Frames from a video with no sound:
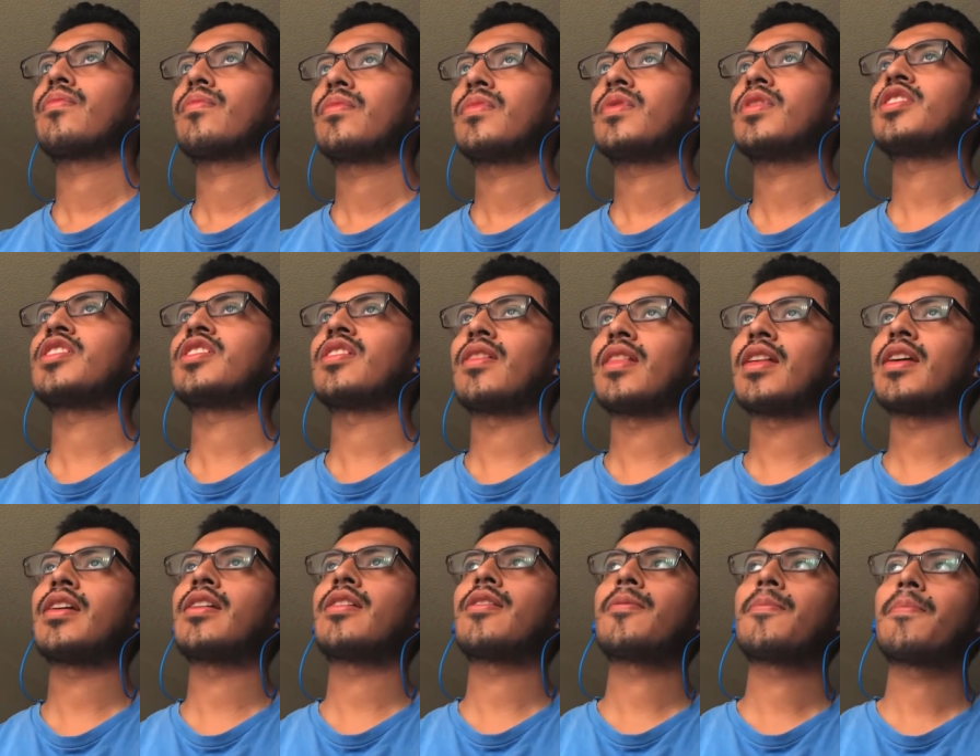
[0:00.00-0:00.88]
someone
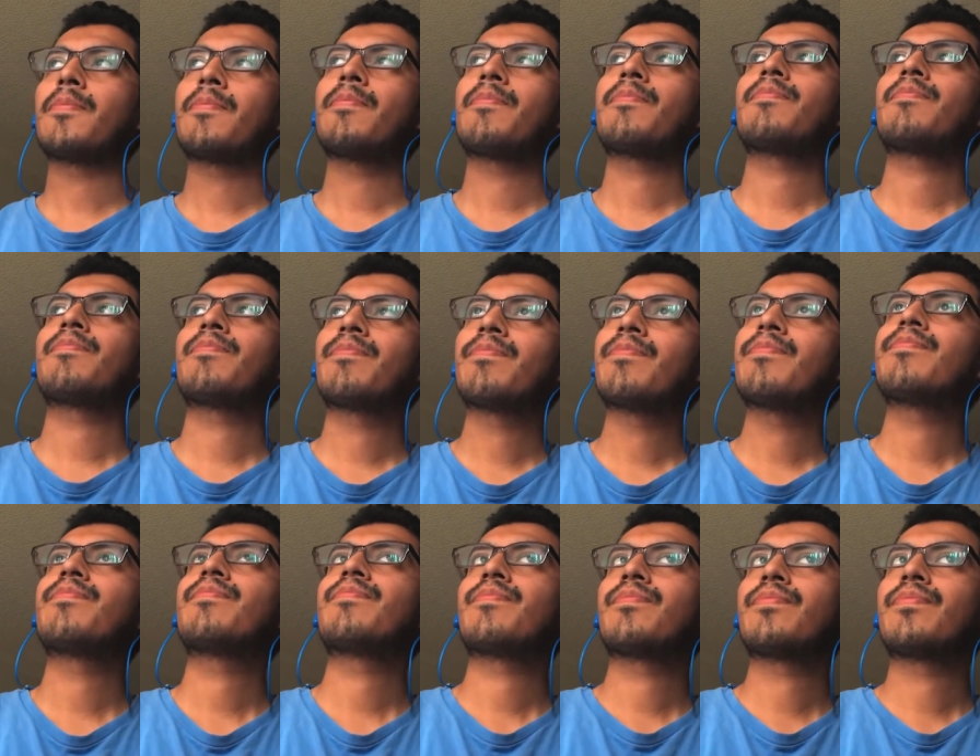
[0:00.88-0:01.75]
please explain this to
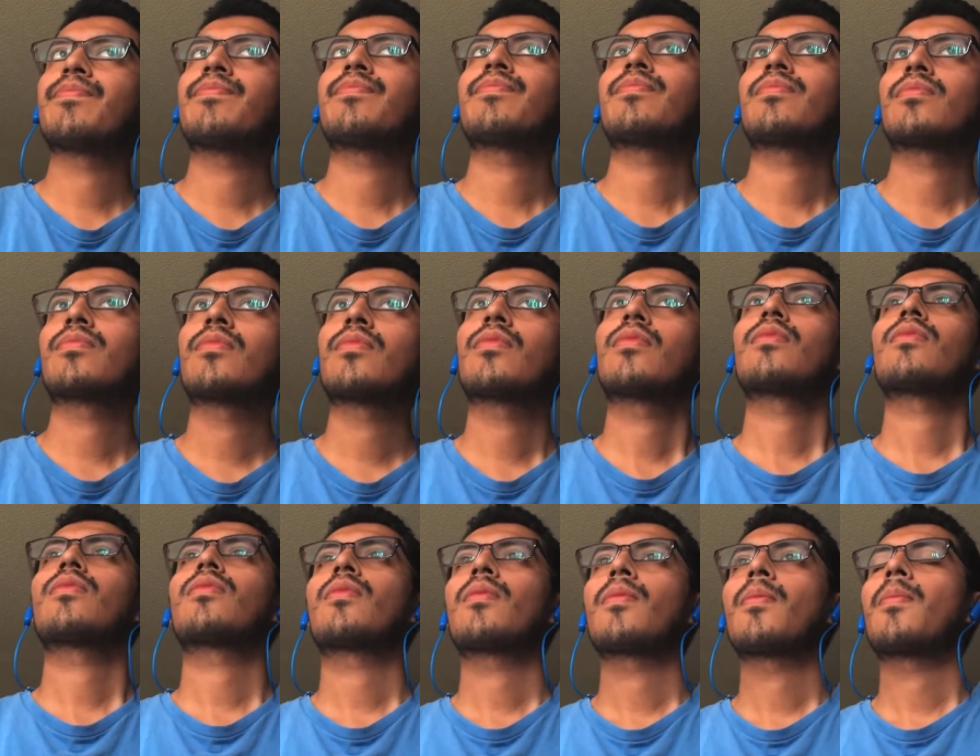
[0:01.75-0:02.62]
me so I can
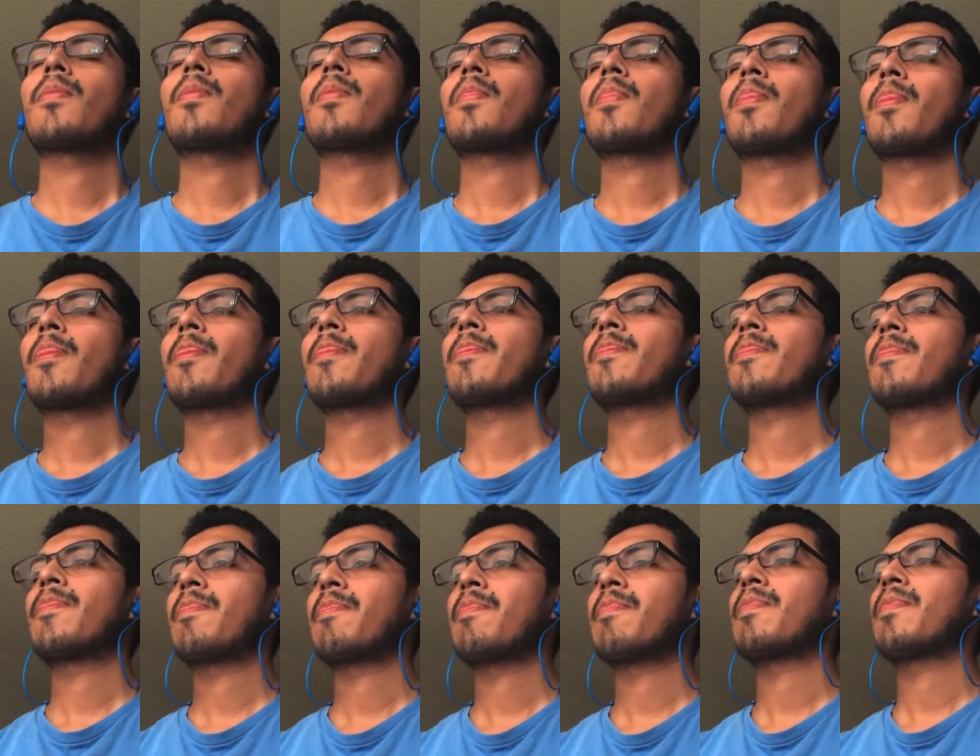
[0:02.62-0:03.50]
stop asking
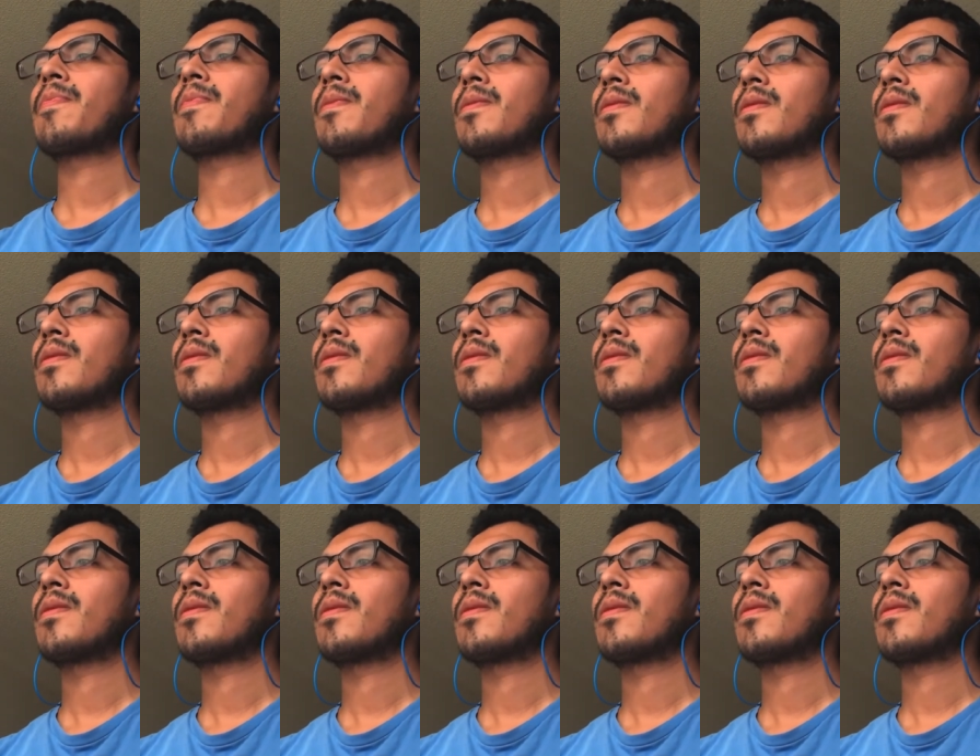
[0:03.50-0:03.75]
myself,